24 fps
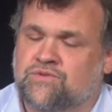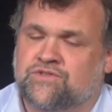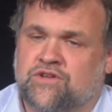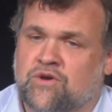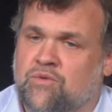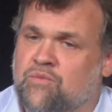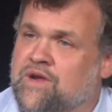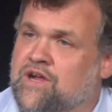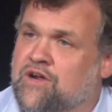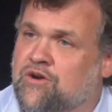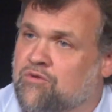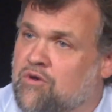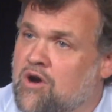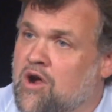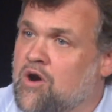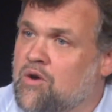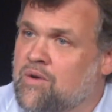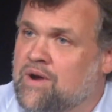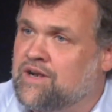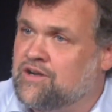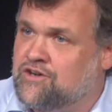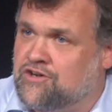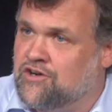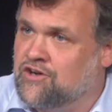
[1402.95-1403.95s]
So we grow
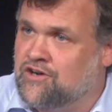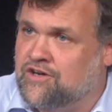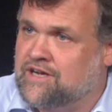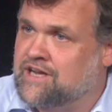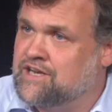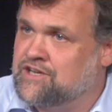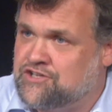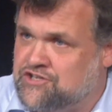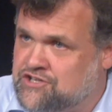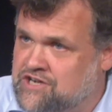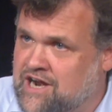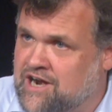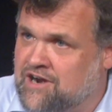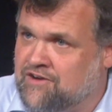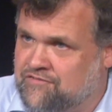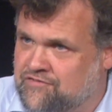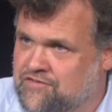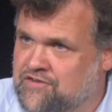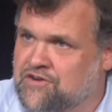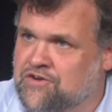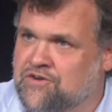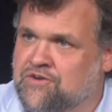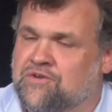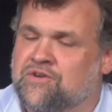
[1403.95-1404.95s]
and cook and share
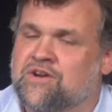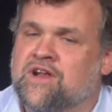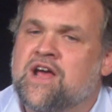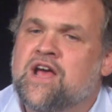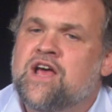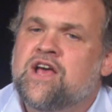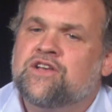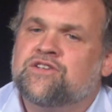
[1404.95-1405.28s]
food.